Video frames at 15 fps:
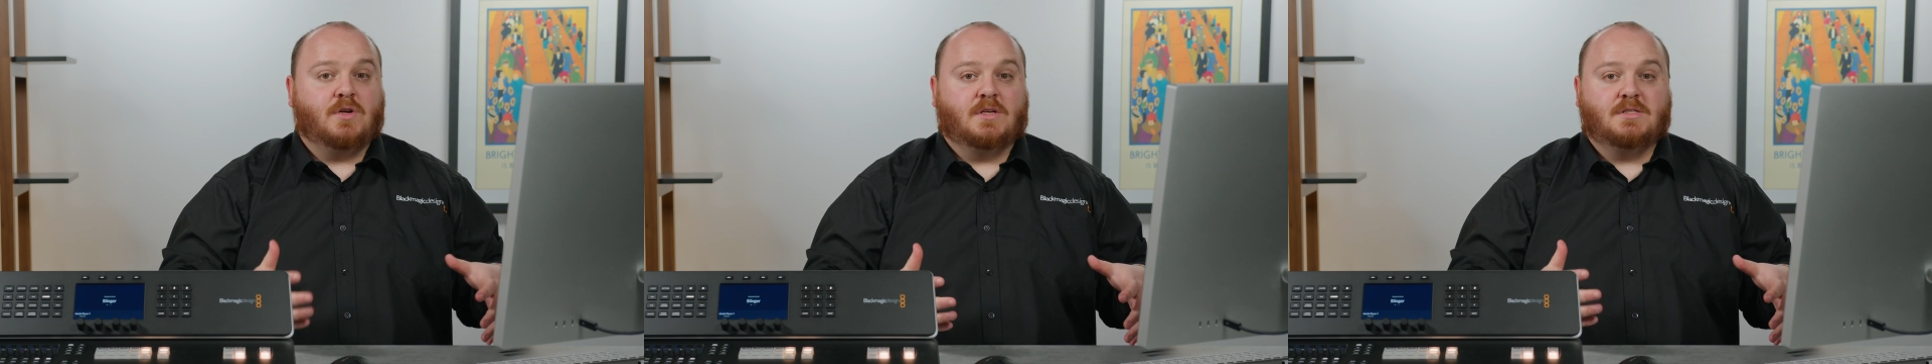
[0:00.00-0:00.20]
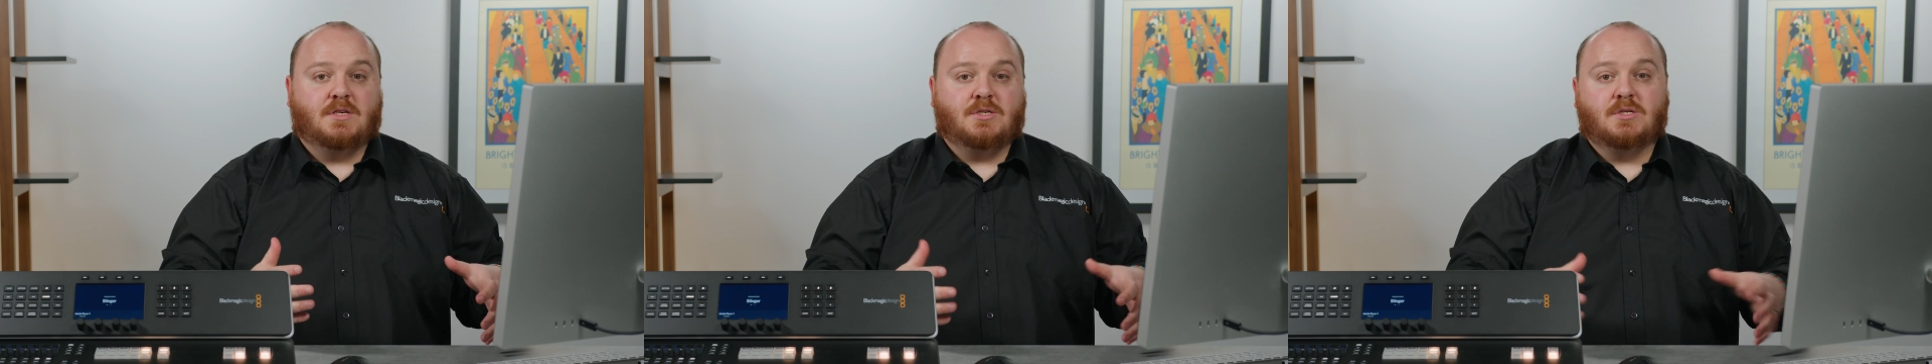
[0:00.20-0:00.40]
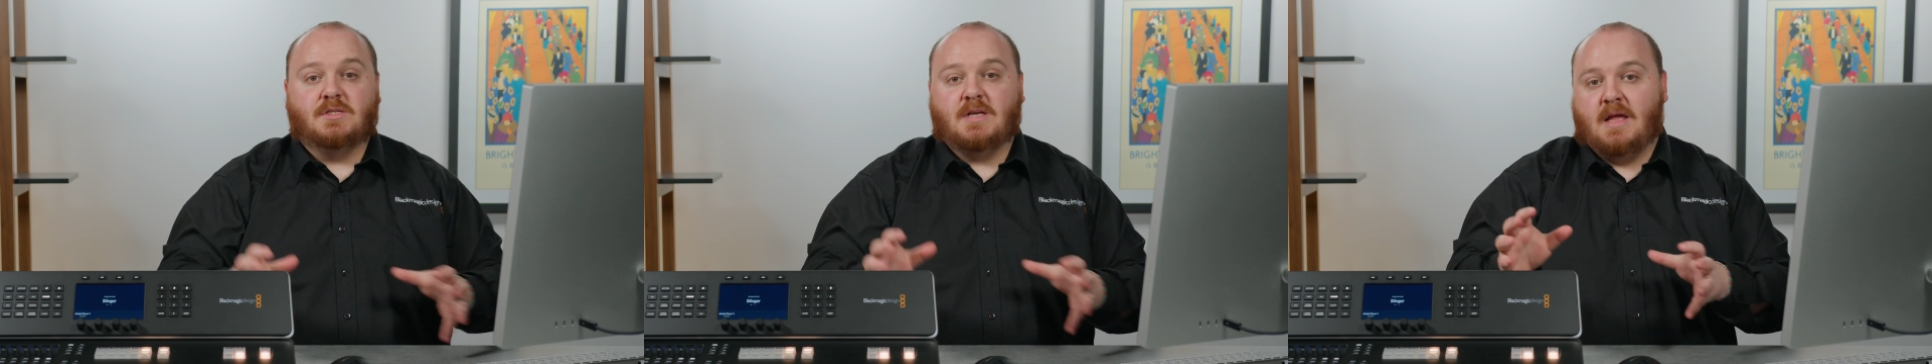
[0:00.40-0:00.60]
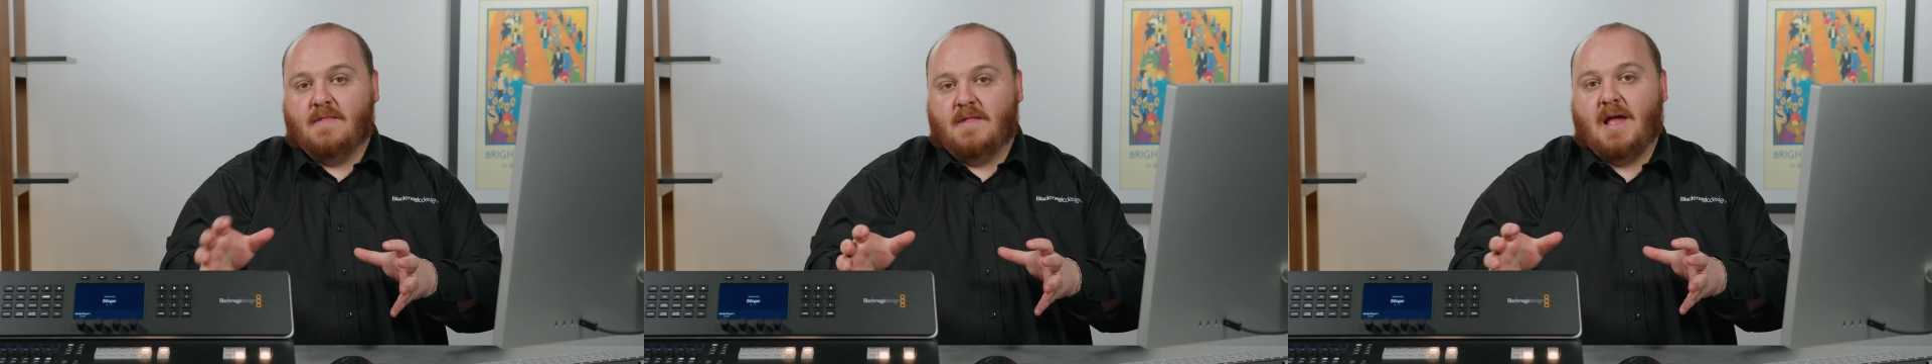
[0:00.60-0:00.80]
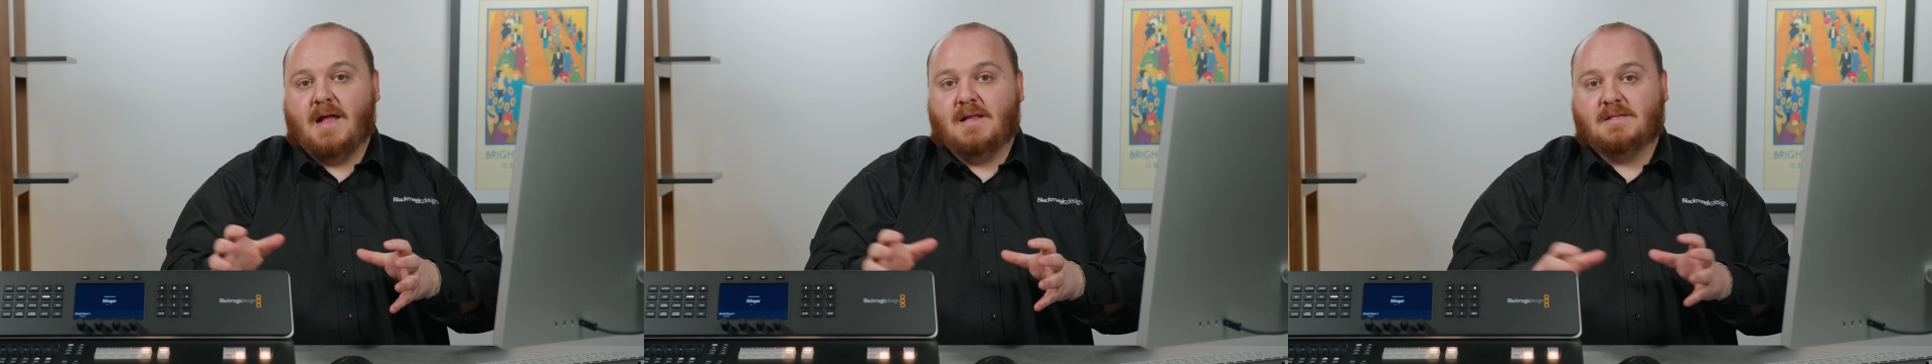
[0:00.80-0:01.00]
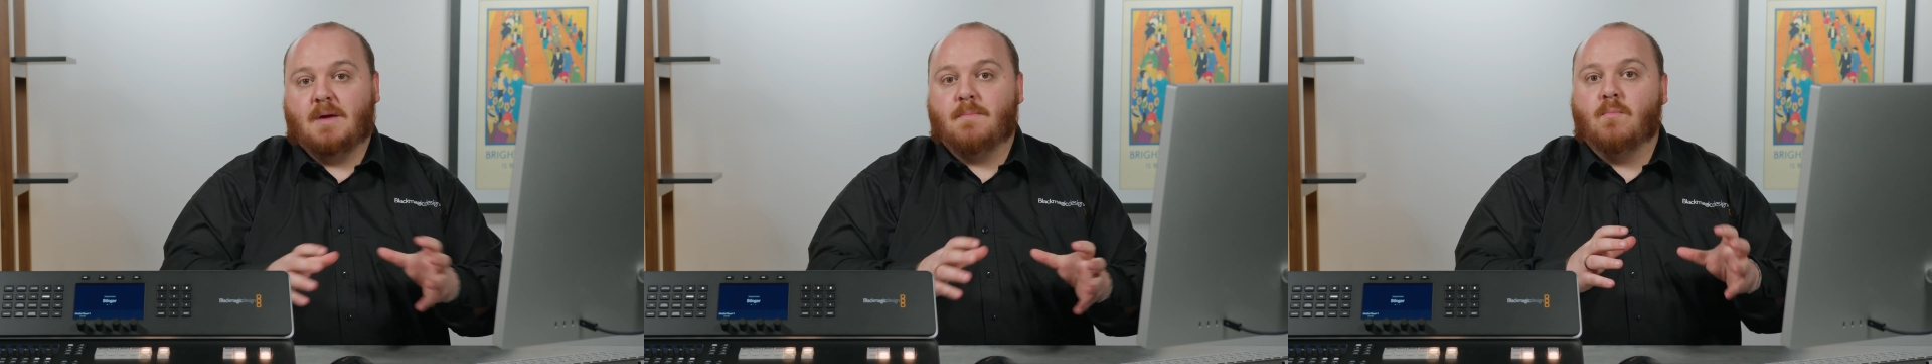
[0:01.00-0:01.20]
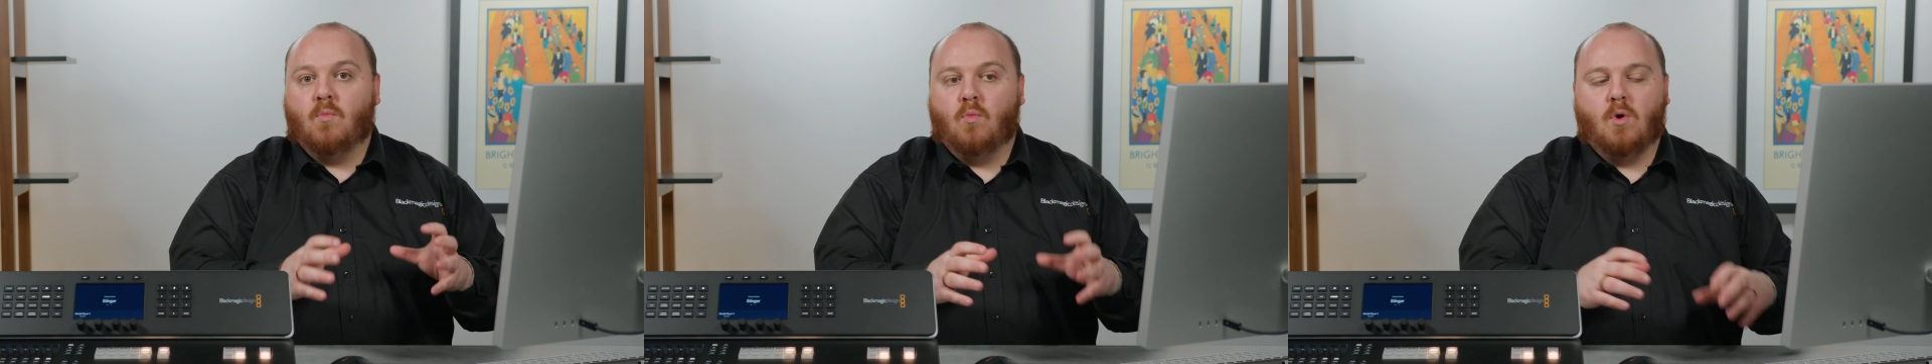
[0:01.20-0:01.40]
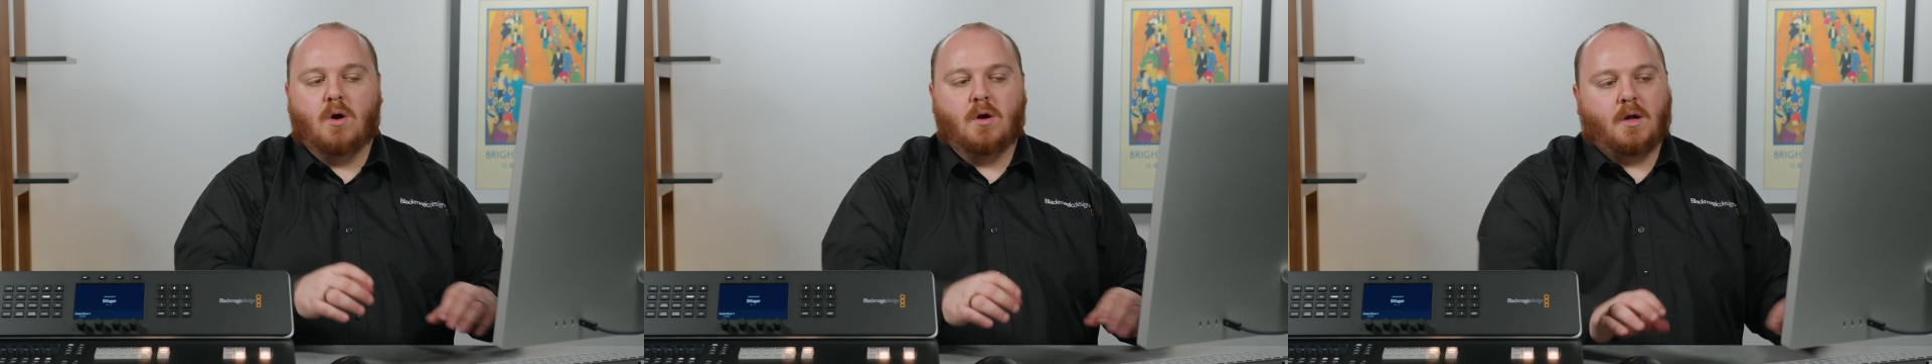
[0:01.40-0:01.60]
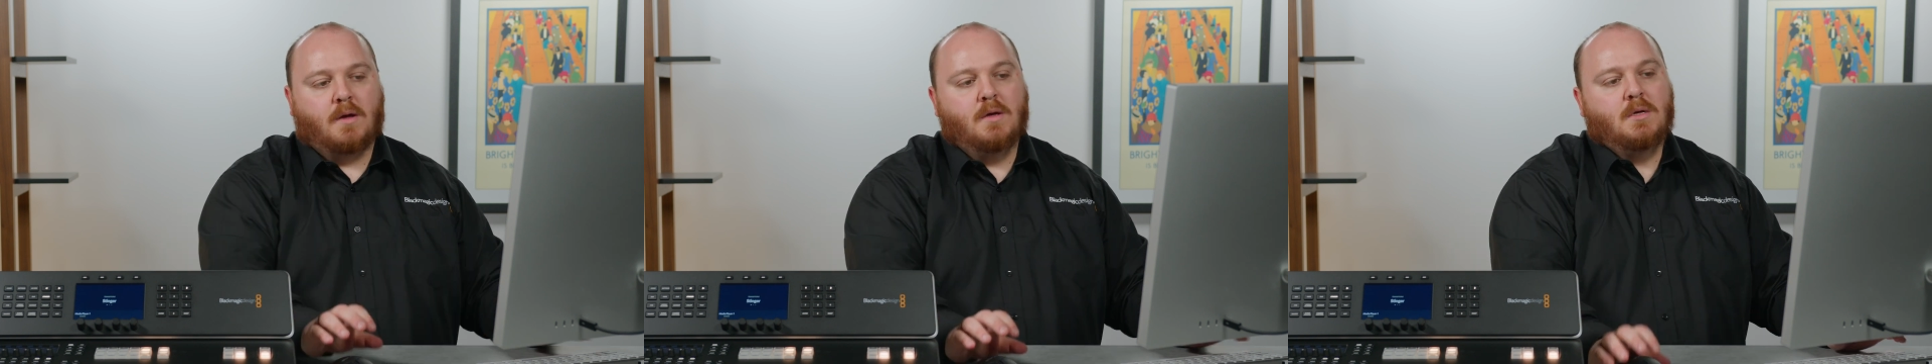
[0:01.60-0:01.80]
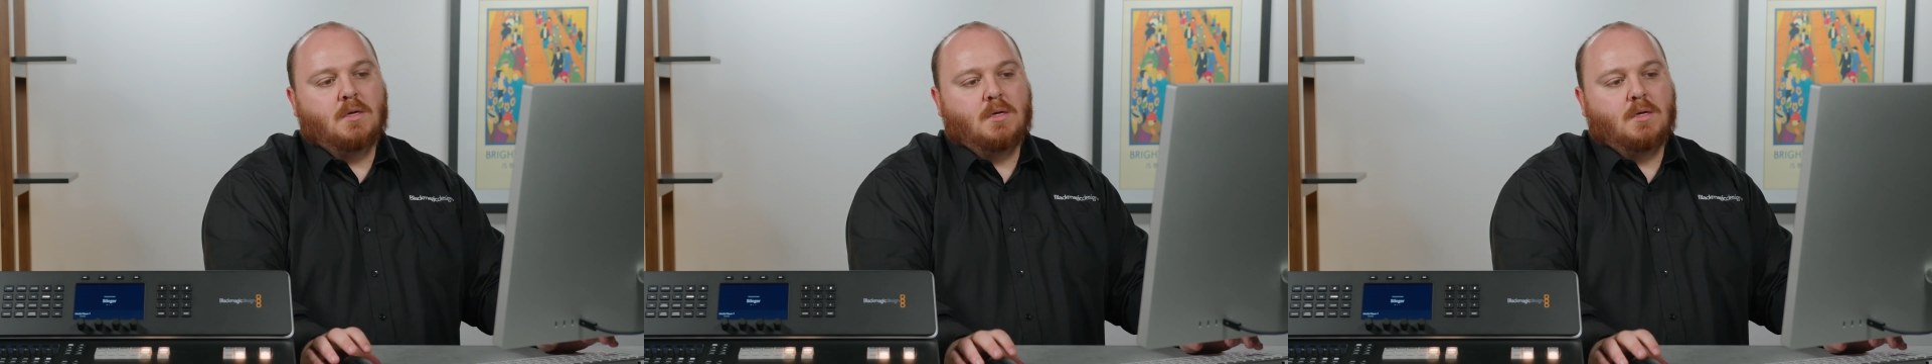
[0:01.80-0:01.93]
transitions in the ATEM work.